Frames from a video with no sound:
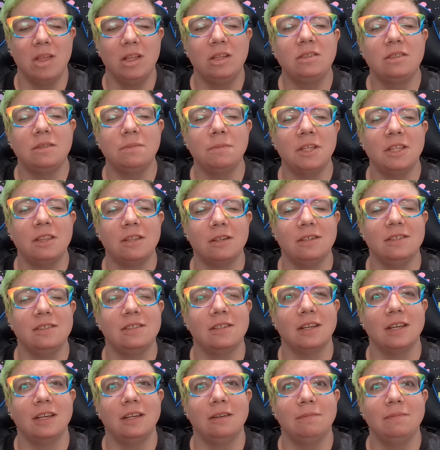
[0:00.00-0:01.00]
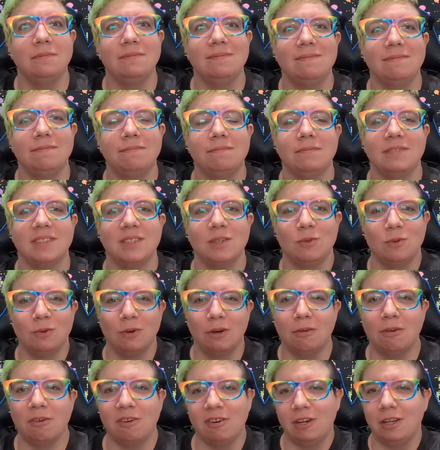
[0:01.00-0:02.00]
this is my third time
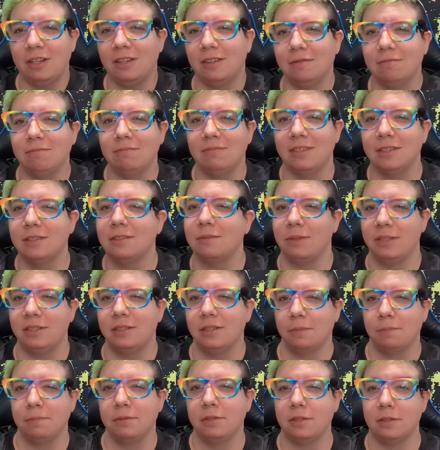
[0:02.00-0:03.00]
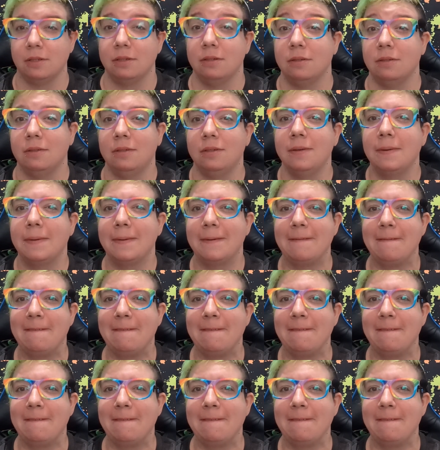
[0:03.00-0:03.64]
recording this week's episode.